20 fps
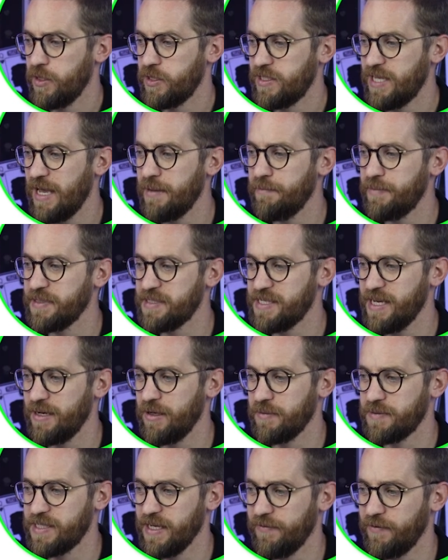10%
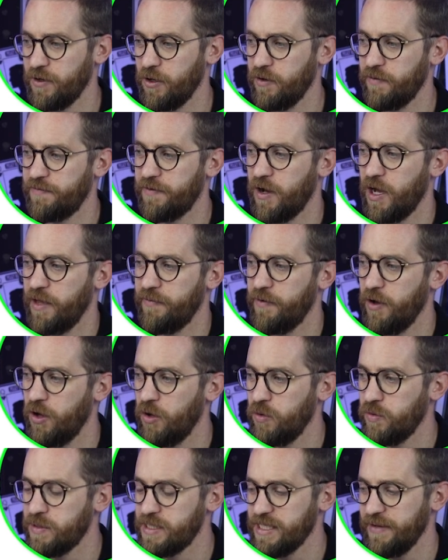of
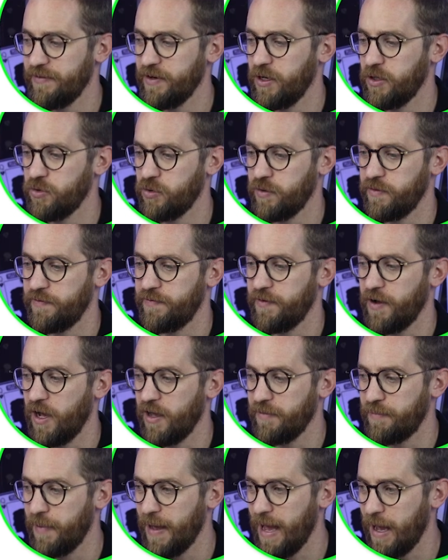7,050,
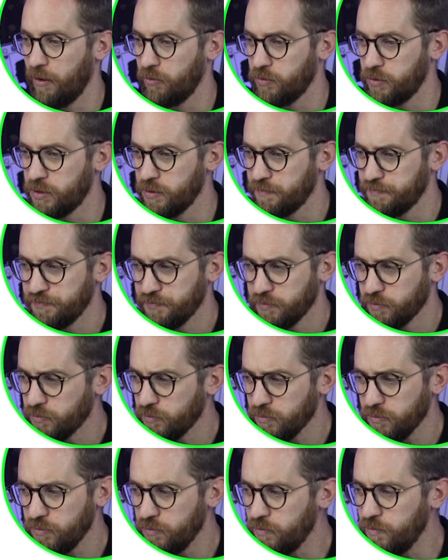£705.
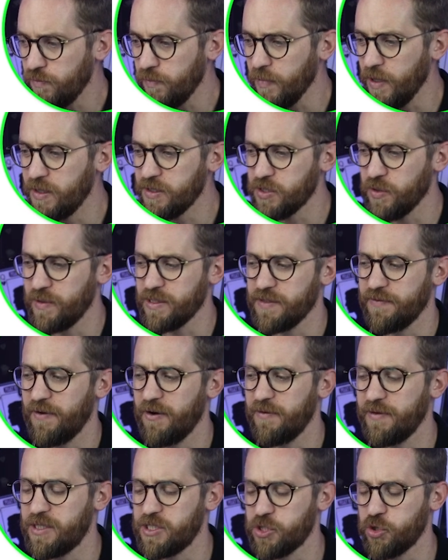So it's a
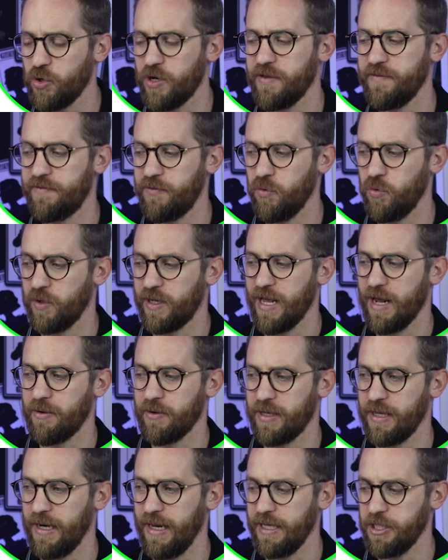very straightforward
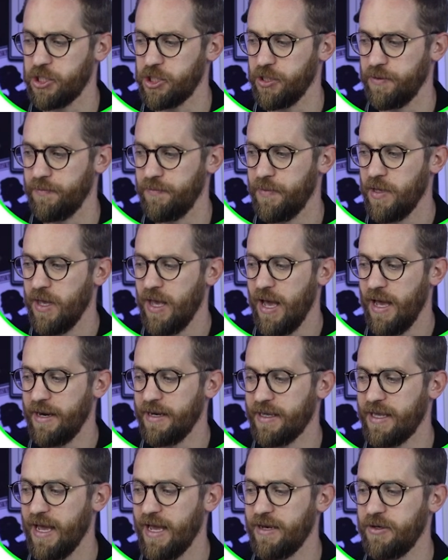calculation. And
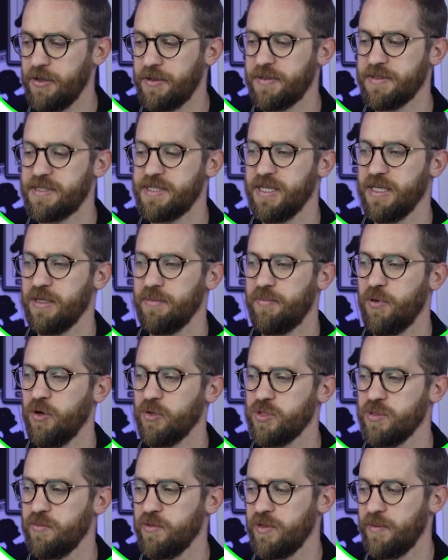again, you can see at the
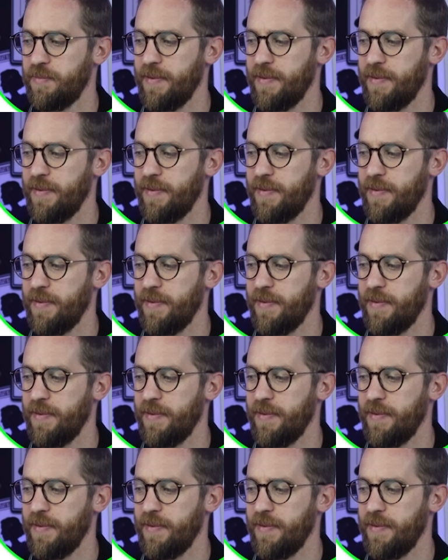bottom of the